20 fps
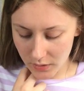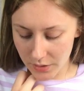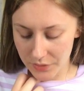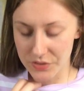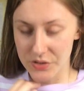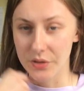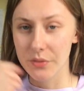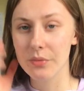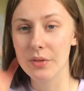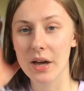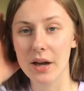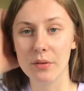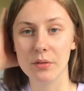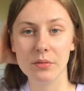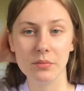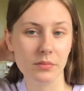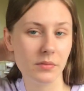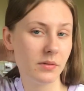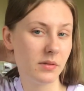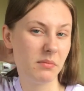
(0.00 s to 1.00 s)
So that,
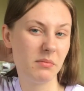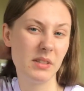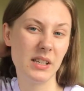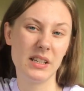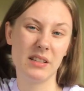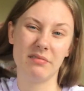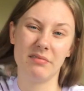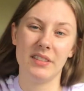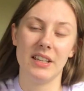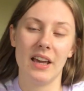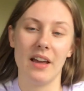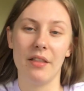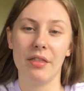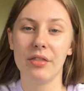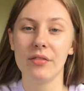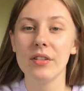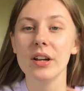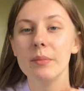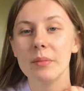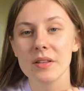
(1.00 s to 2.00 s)
yeah,
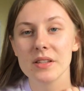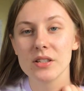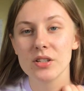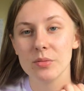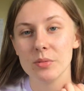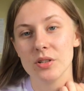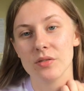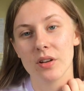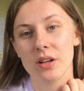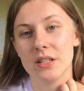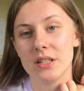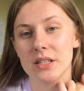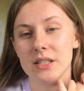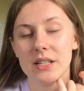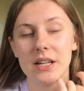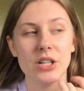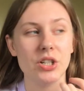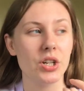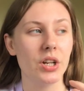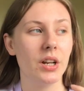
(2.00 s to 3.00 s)
3 months it took me to write a
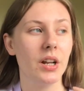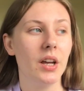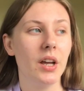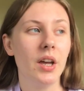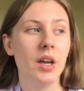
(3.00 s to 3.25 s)
dissertation,